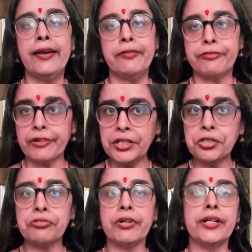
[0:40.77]
fresh
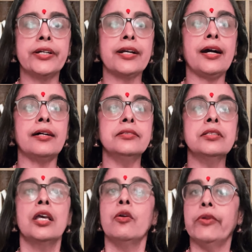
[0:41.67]
credit cards
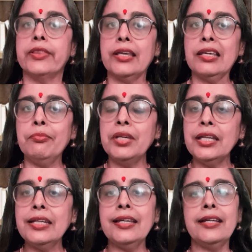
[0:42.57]
with
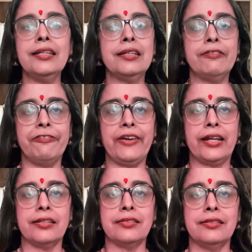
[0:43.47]
immediate
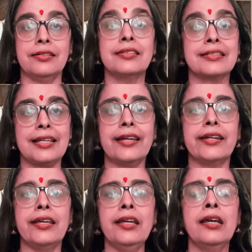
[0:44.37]
effect,
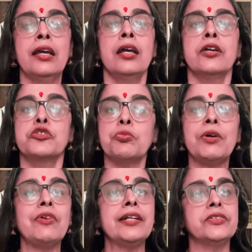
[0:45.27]
citing
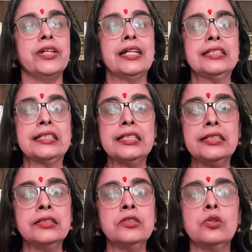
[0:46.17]
supervisory
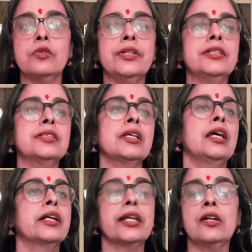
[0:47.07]
concerns over its
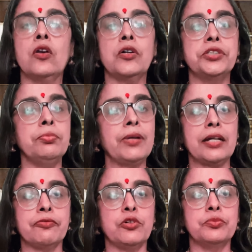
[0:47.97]
technology
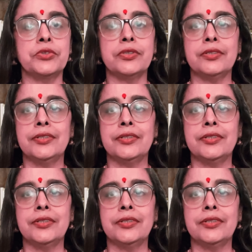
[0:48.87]
platforms.